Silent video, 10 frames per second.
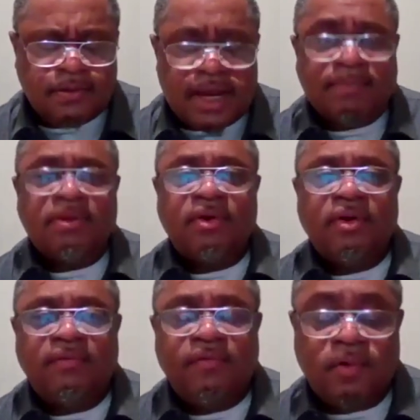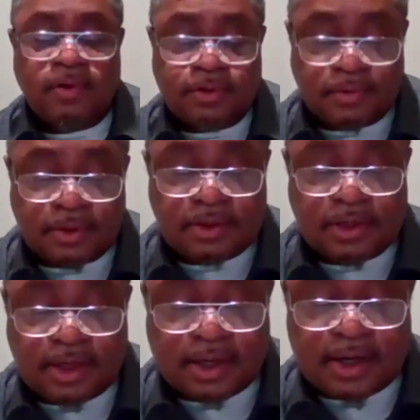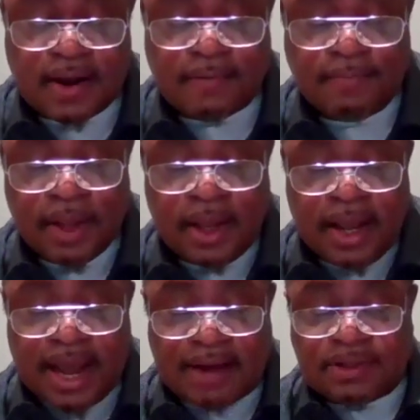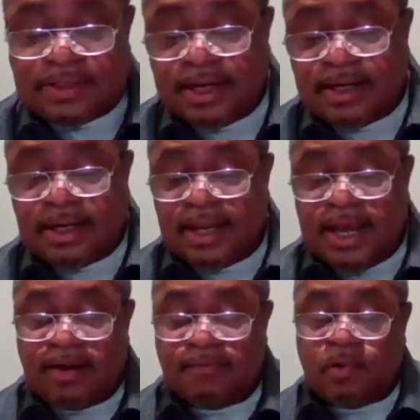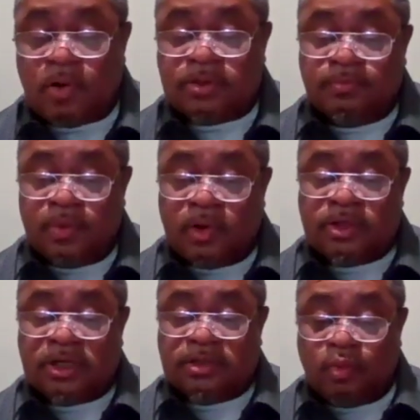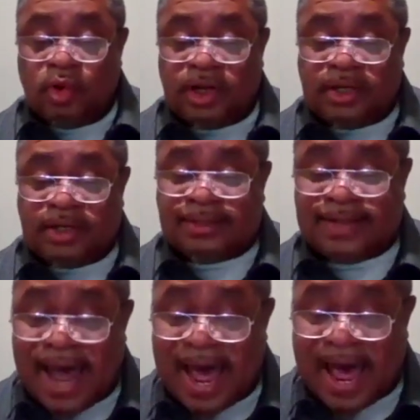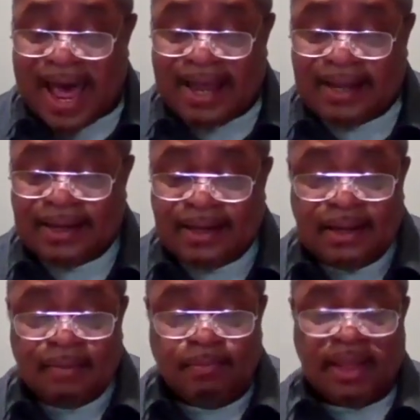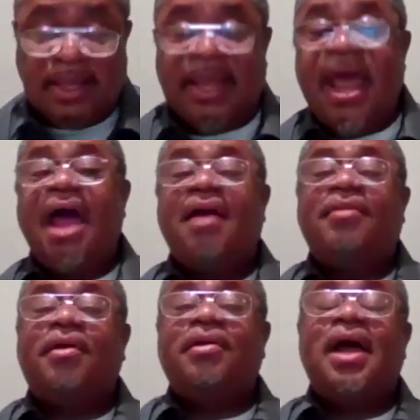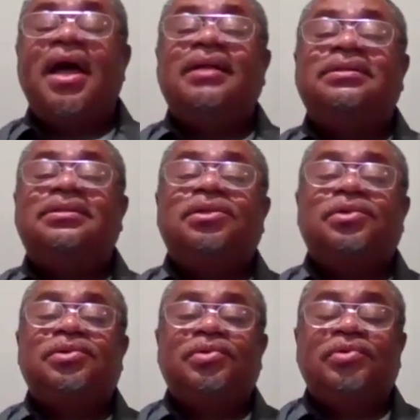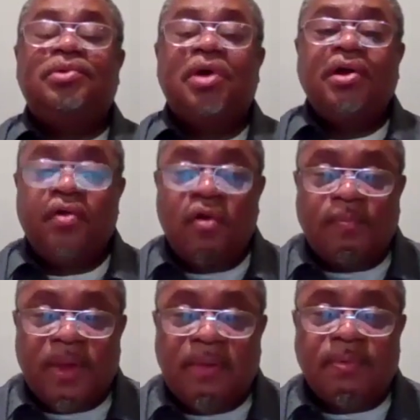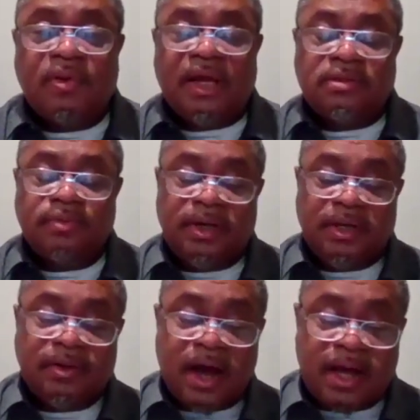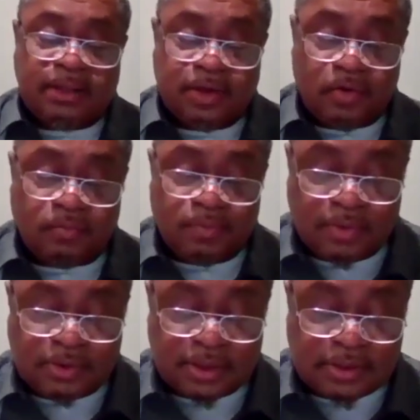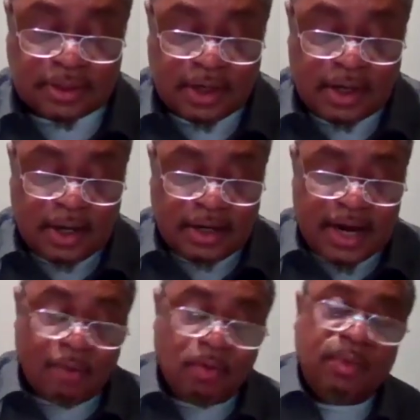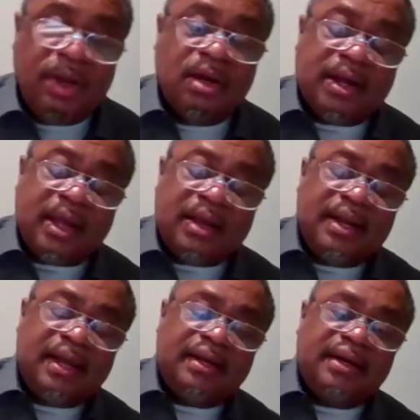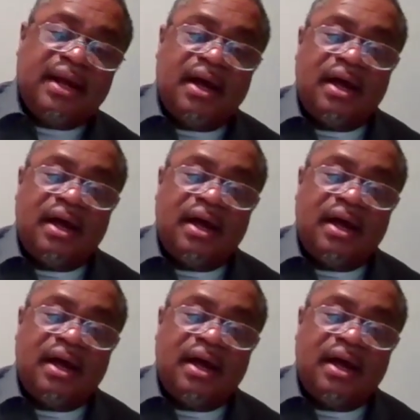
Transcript: chapter 34. So just check that out. After seeing the land, of course, Moses would die. Be gathered unto your people. That's what God told Moses. Now, when we look at in